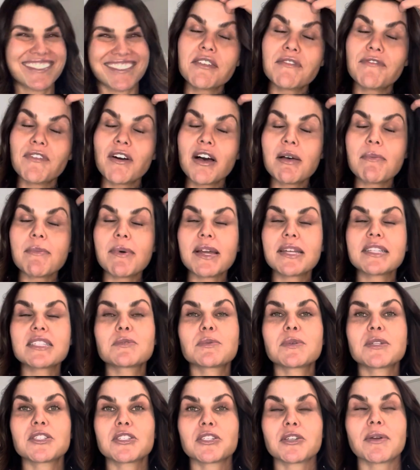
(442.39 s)
In fall months,
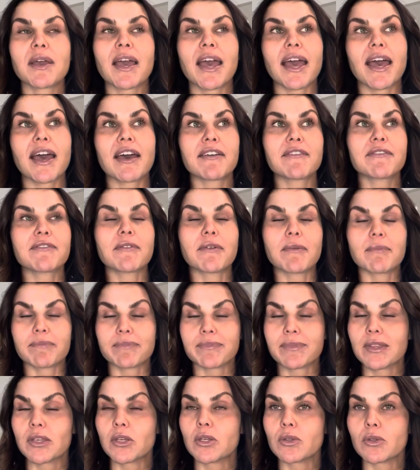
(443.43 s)
we do have
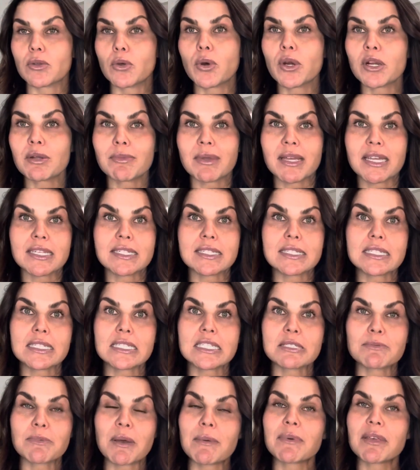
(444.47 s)
corn
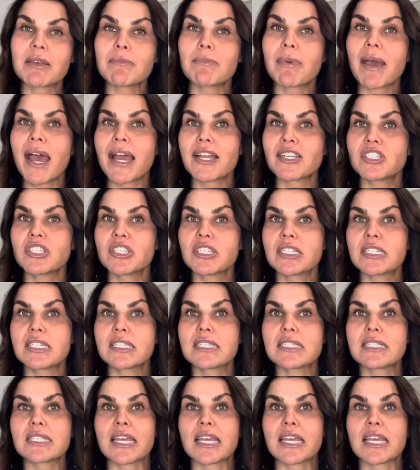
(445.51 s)
mazes, pumpkin patches,